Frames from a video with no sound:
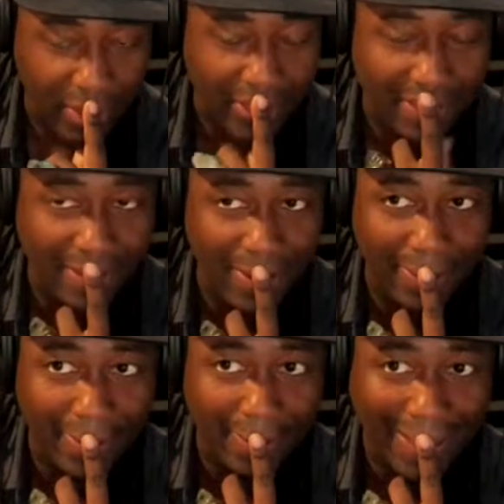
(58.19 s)
going to talk
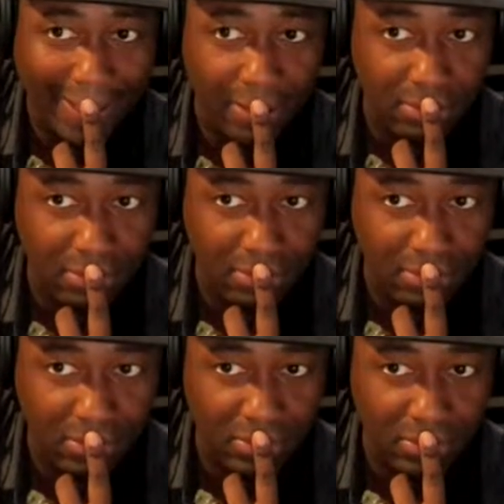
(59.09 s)
about
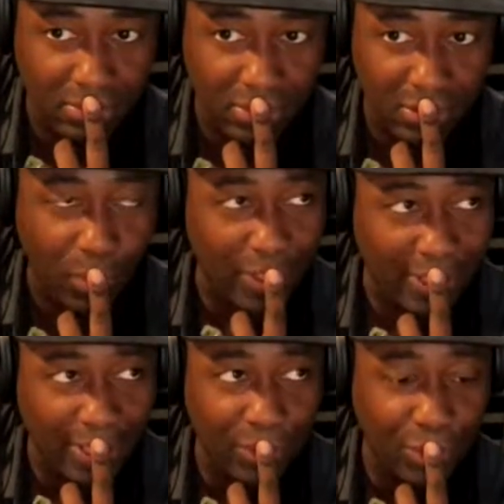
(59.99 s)
the work
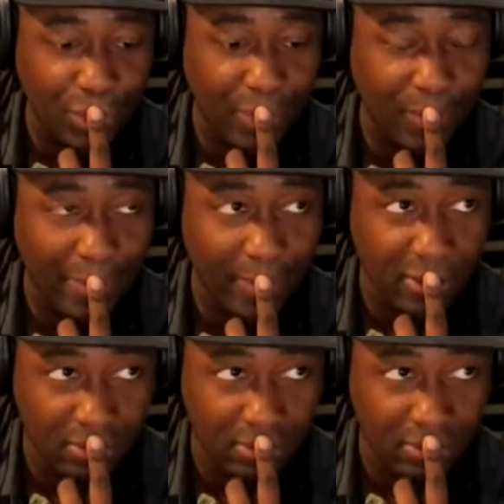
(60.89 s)
that you do with people,